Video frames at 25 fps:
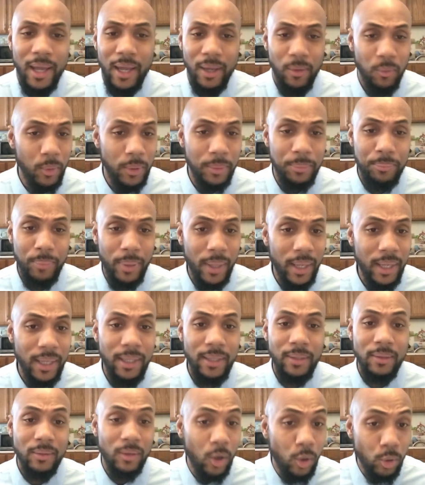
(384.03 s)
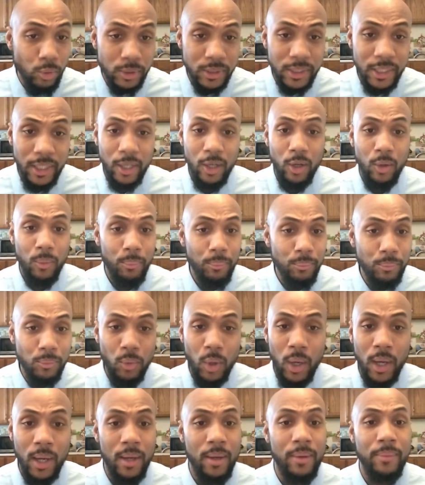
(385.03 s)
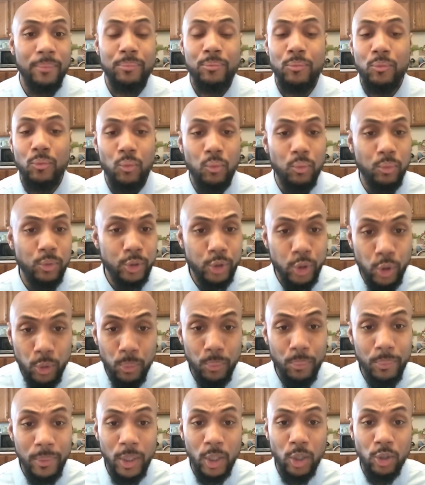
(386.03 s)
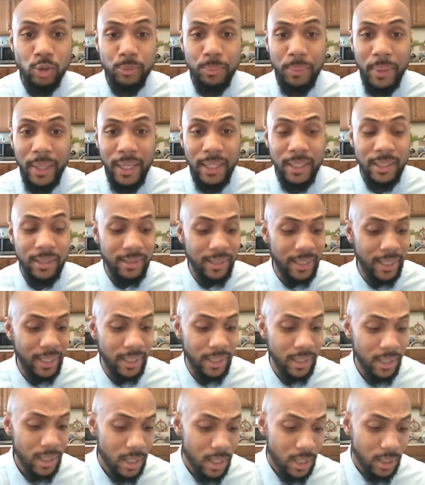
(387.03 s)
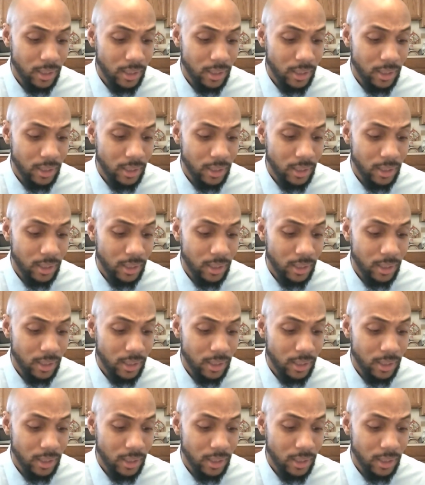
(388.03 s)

with paid hotel, 2 meals paid a day.